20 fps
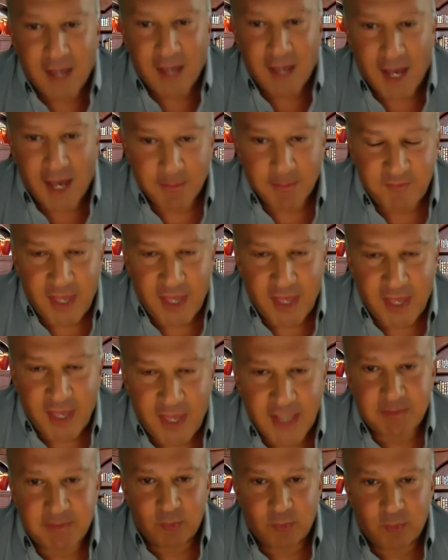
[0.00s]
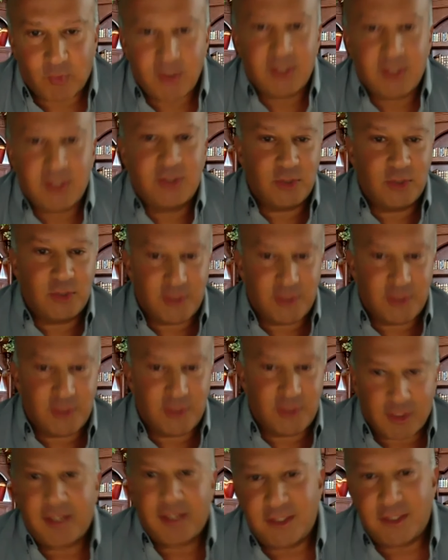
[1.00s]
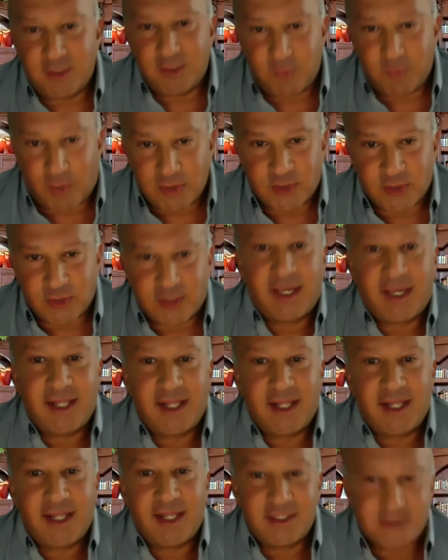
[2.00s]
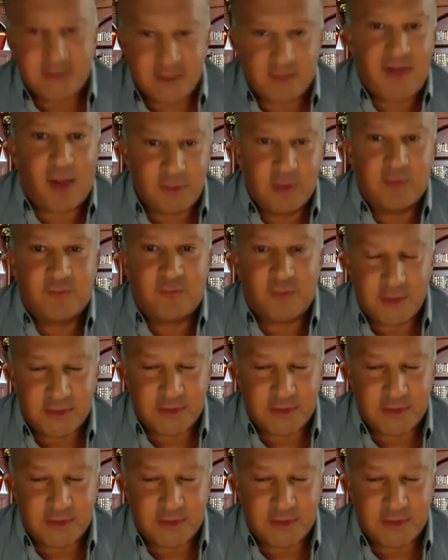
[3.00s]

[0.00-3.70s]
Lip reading: If you ask somebody, what do you do and do you like it and you want your kids to follow in your